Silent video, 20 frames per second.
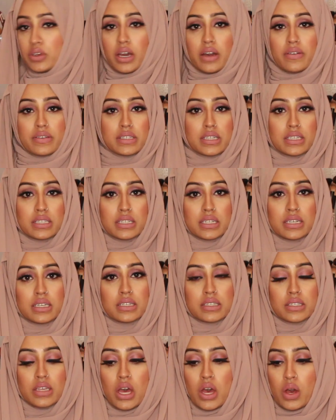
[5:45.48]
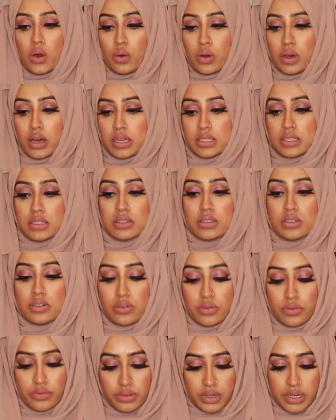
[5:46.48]
you have sisters or cousins
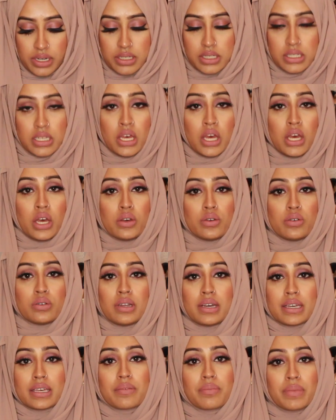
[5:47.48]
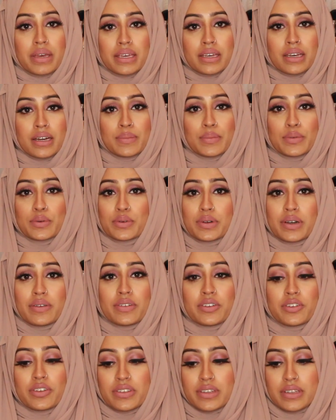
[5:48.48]
or friends who like makeup or who
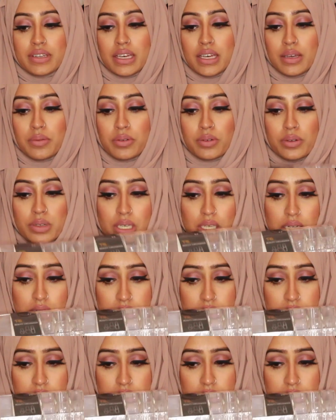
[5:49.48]
have a dressing table, you